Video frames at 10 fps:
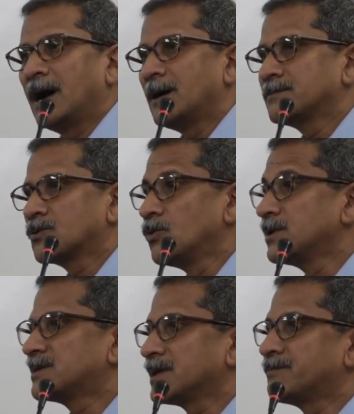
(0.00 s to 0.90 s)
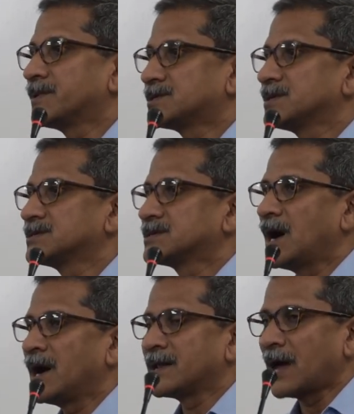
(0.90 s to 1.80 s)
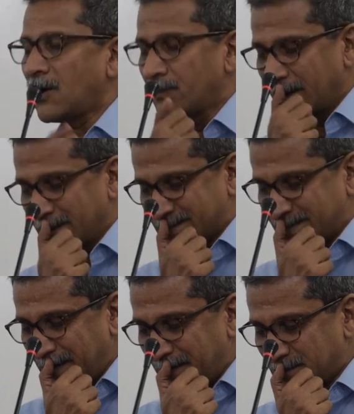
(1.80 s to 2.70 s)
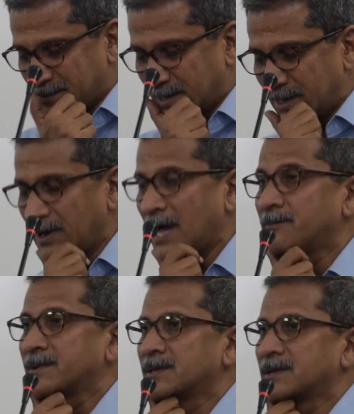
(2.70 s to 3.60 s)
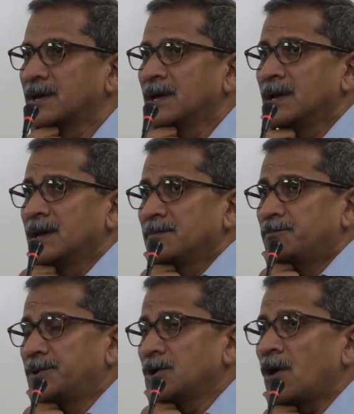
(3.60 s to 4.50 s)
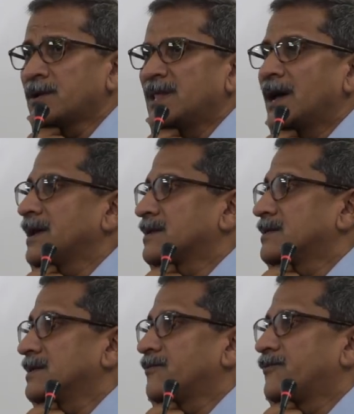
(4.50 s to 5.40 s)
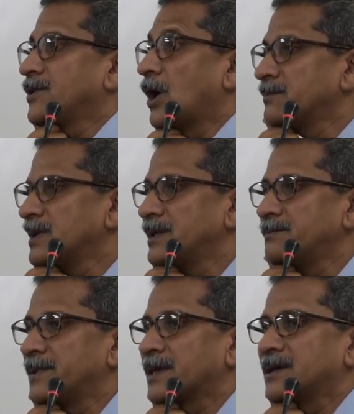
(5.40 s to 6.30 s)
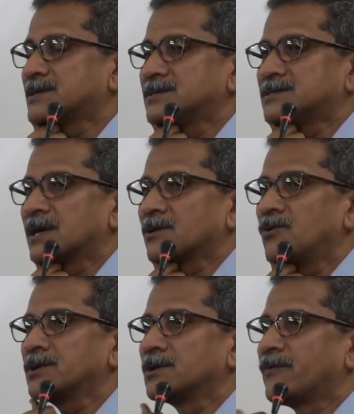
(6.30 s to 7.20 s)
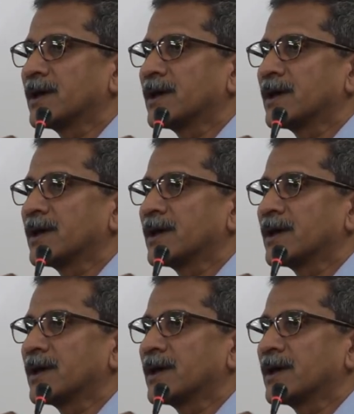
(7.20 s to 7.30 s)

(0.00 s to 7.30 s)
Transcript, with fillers: um, colder temperatures are now being seen which would never happen. beyond that, there are phenomenal implications that are going to